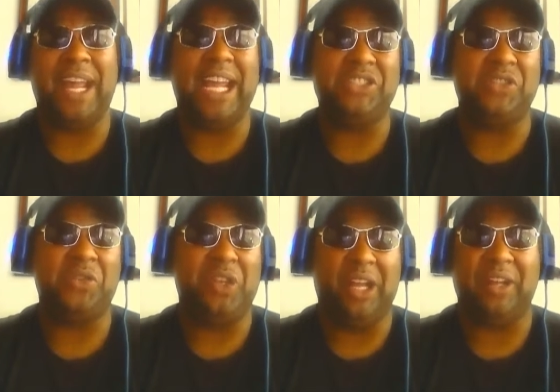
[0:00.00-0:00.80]
for
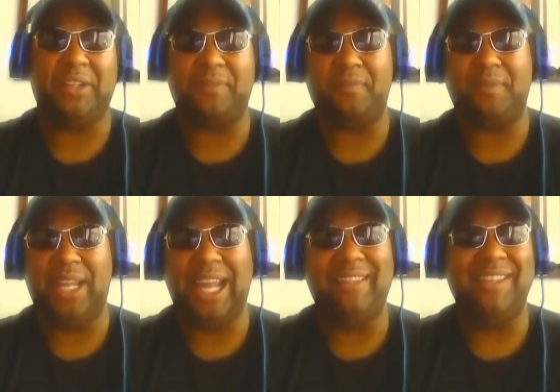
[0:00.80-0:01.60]
Andrew Luck.
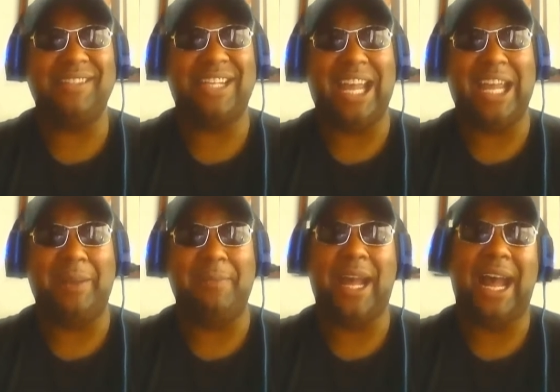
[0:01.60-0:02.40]
In this
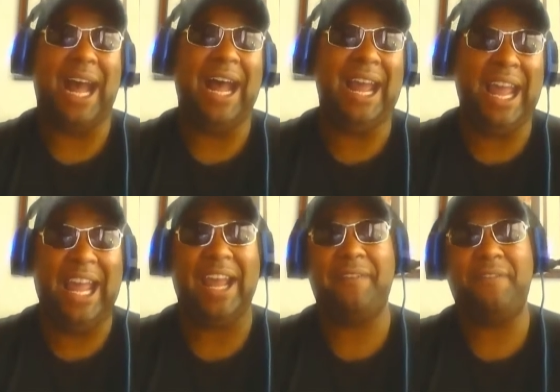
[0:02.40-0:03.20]
game, I
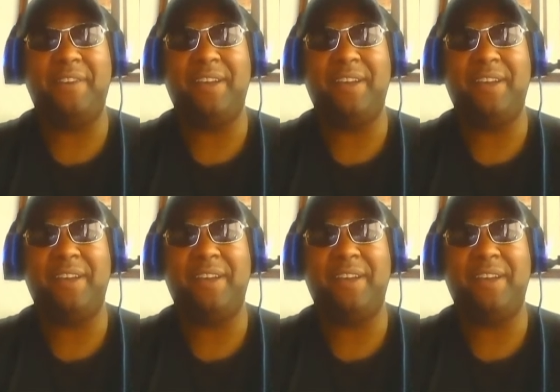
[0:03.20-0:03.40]
have